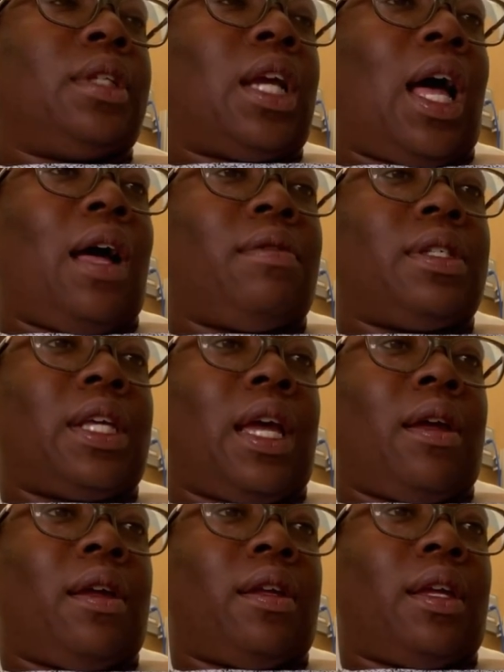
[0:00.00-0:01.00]
I would
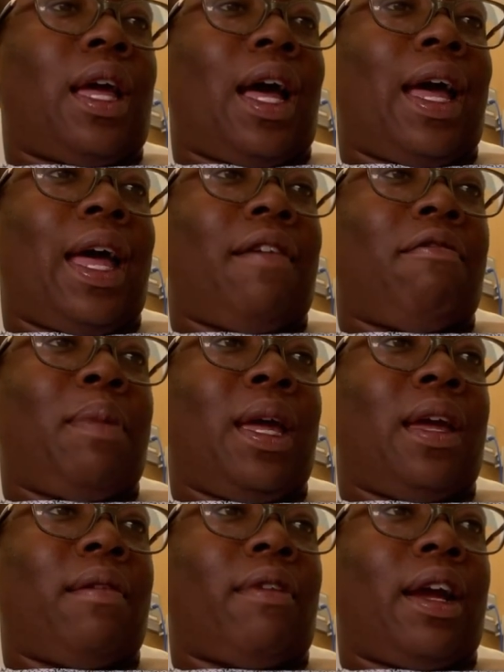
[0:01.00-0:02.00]
say, yeah, I have
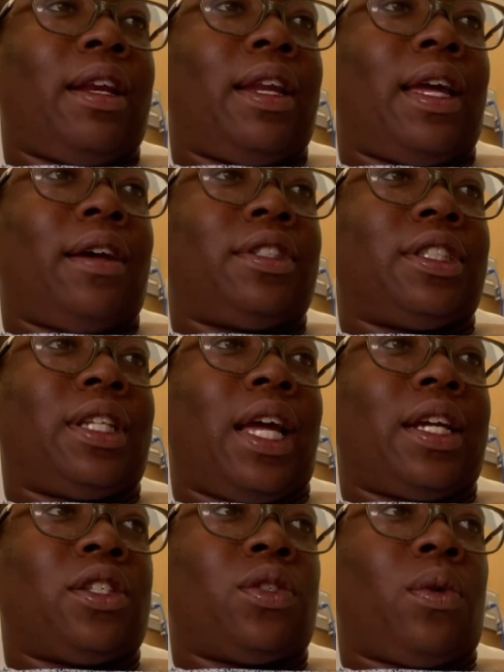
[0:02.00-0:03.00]
pain right now, just
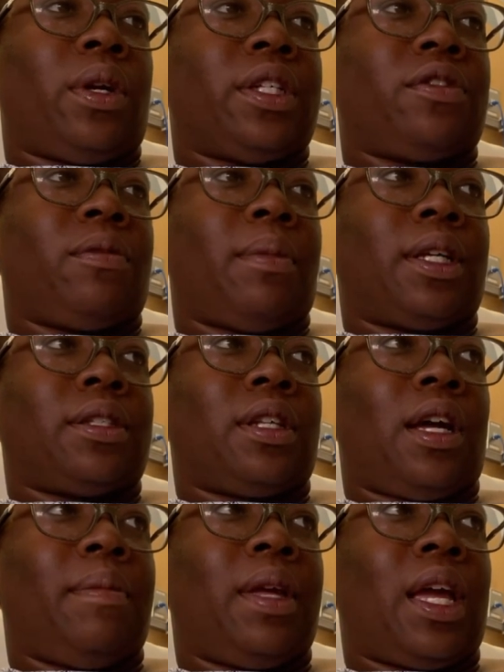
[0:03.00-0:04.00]
like soreness from my
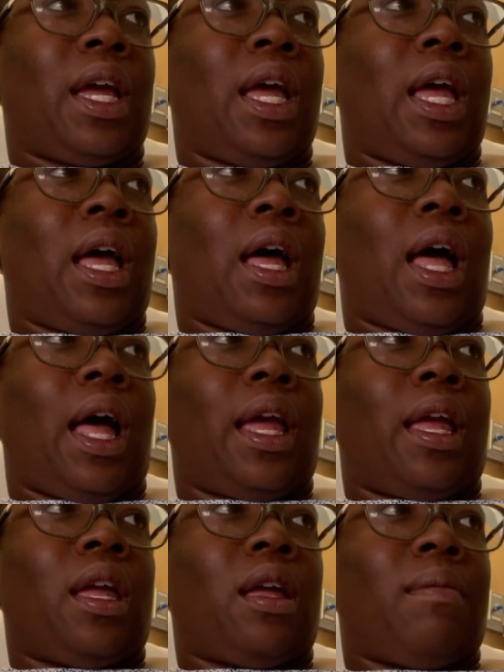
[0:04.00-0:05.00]
stomach. I
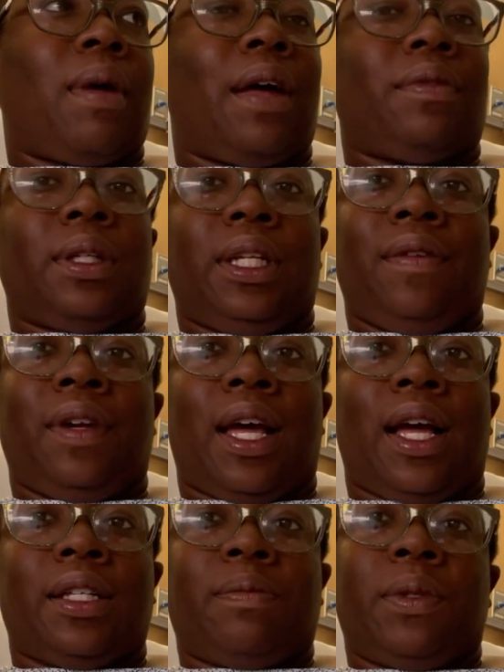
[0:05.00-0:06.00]
am, after leaving the
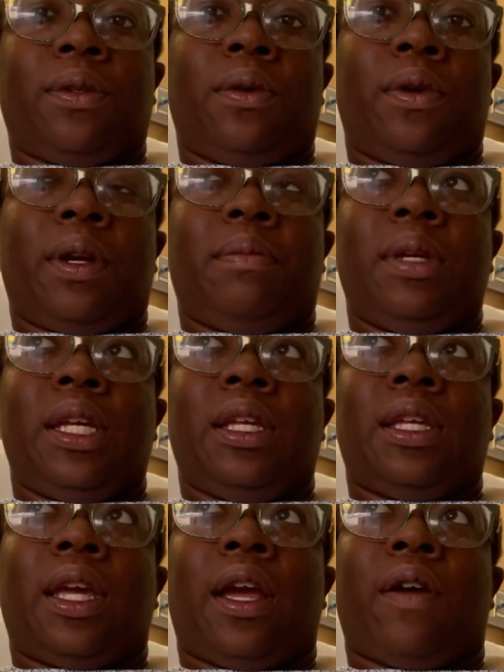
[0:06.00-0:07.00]
hospital, going to be
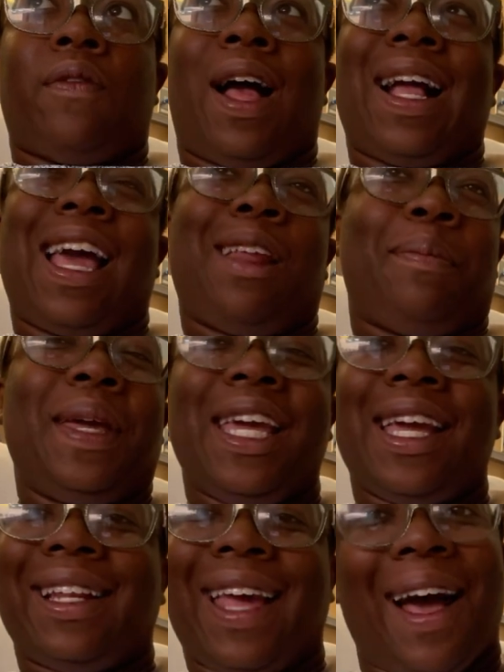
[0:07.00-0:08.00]
careful. I kind of
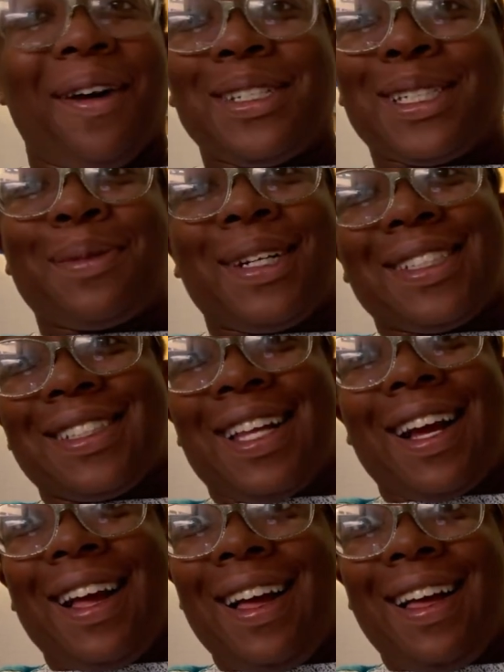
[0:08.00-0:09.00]
pigged out just because it's
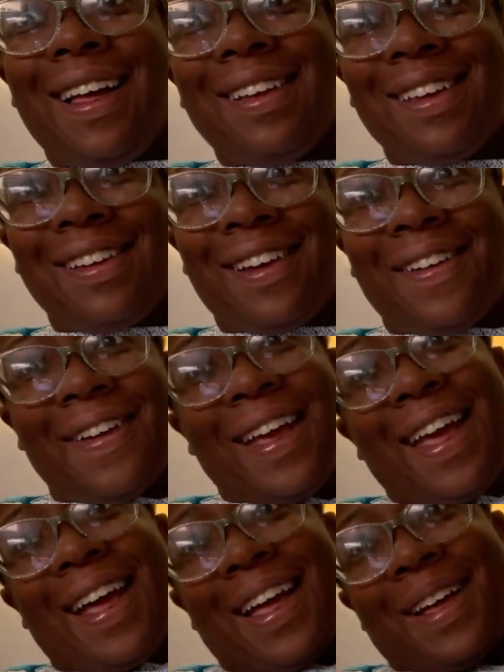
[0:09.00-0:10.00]
like, oh, you know,
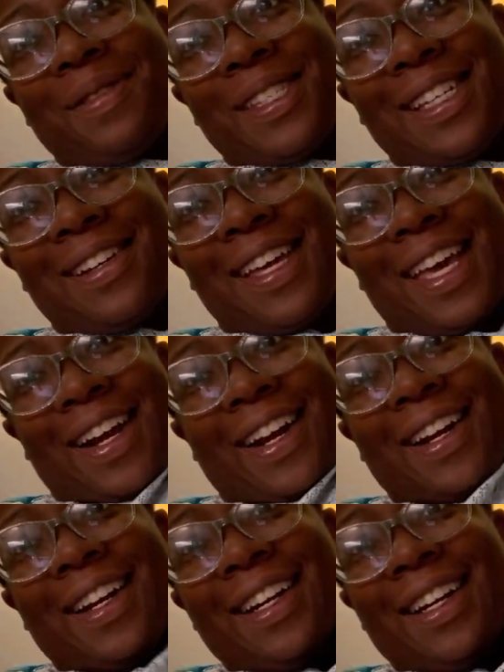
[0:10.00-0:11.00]
I'm still
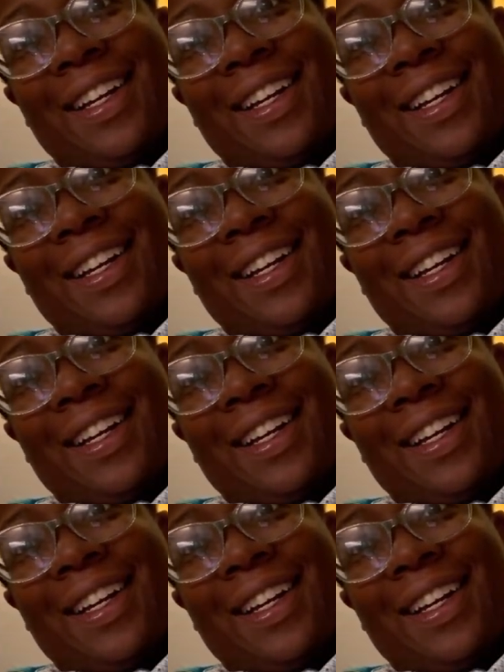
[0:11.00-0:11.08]
here.